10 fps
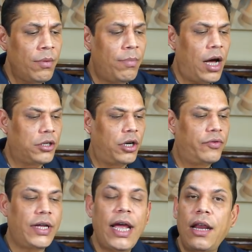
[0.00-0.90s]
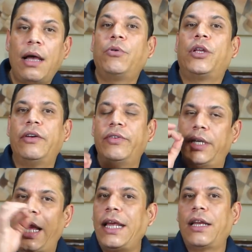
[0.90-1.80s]
Marks out of 10, I'm going to give it
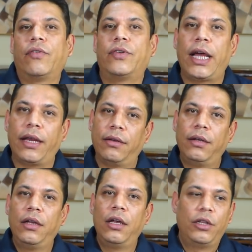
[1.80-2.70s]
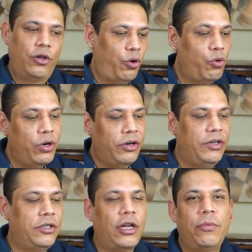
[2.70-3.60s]
an 8 out of 10. The only
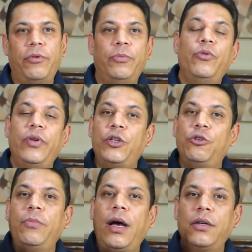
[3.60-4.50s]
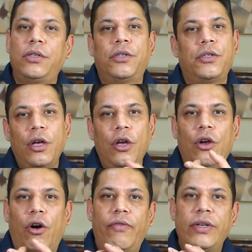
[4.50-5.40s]
reason I'm removing two marks is
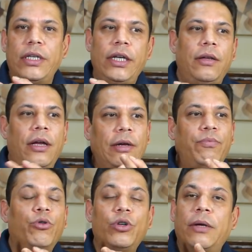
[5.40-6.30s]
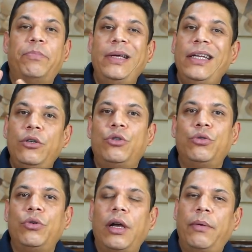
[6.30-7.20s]
obviously it won't appeal
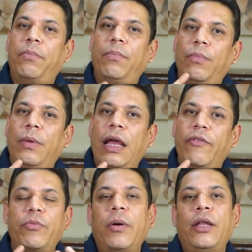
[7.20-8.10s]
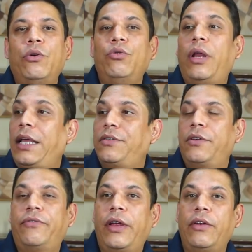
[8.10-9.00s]
to everybody who likes
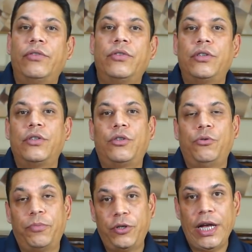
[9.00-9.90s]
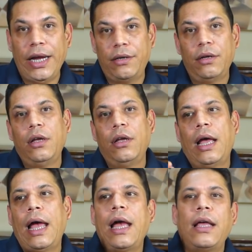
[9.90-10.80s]
their fragrances to project
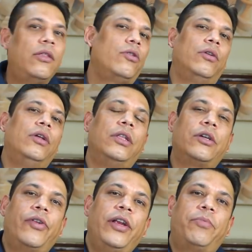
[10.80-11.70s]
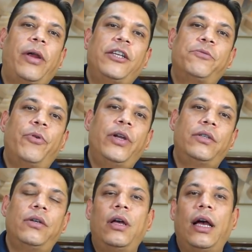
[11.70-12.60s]
and the Creed price
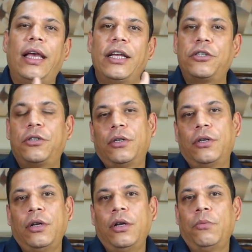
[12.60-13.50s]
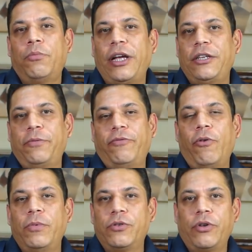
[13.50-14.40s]
point against the price
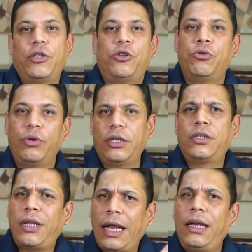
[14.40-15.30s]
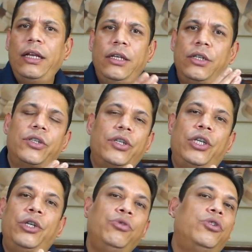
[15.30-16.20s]
performance ratio is slightly
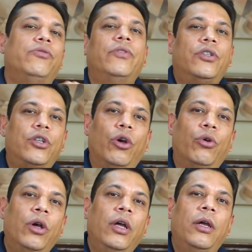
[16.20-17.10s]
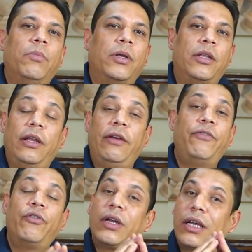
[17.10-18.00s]
skewed towards low. But if
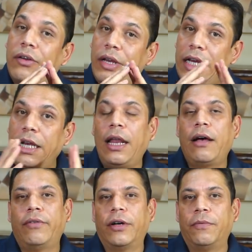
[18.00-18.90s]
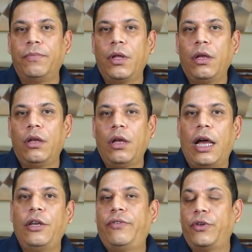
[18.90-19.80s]
you're a Creed lover
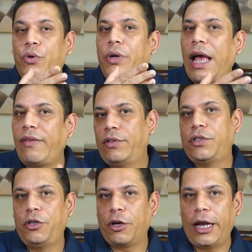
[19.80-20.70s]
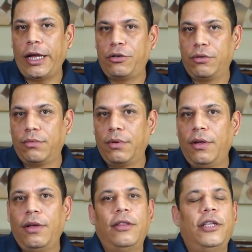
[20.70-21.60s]
and if you don't have this in your collection,
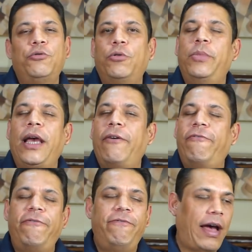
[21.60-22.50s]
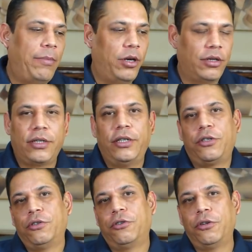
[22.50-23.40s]
this would be a fabulous
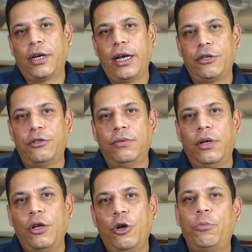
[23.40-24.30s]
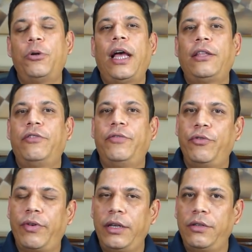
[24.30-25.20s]
addition to your collection. Hope you like this review,
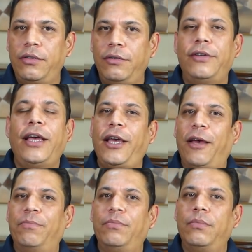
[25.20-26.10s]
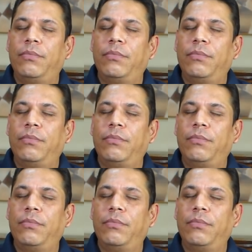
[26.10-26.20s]
fellas. Take care.